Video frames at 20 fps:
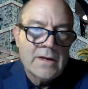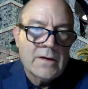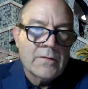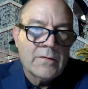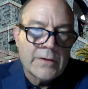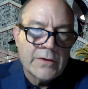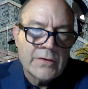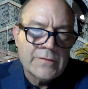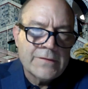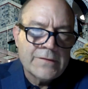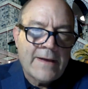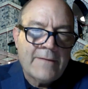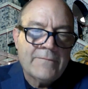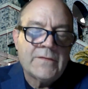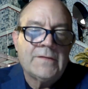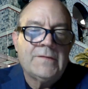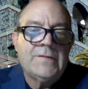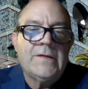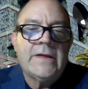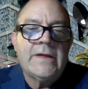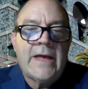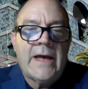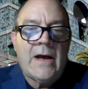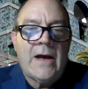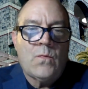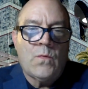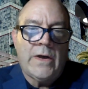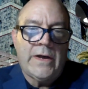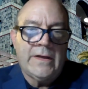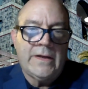We also have to seek
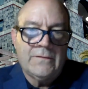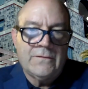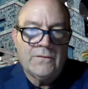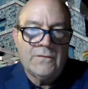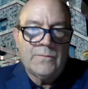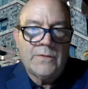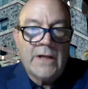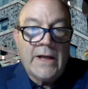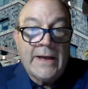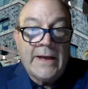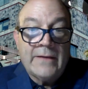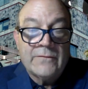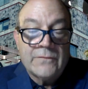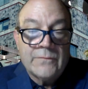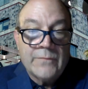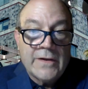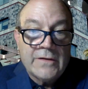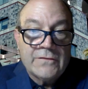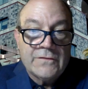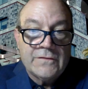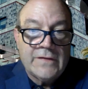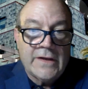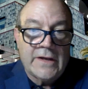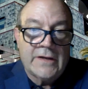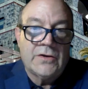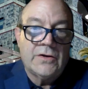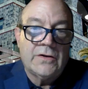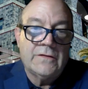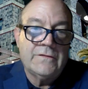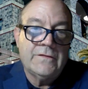out ways to apply information
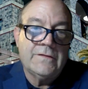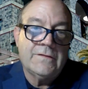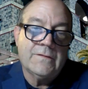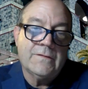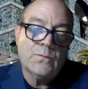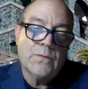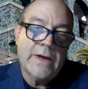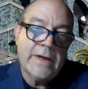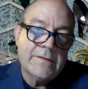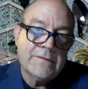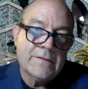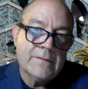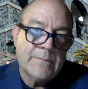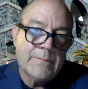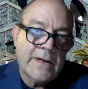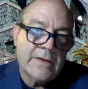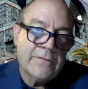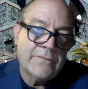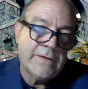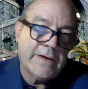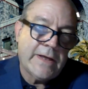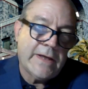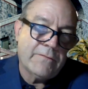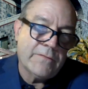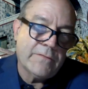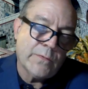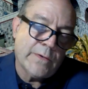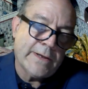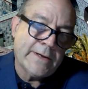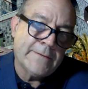technologies in ways that benefit
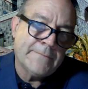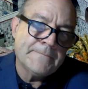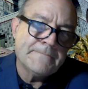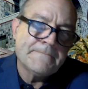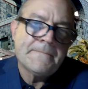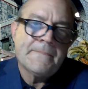everyone,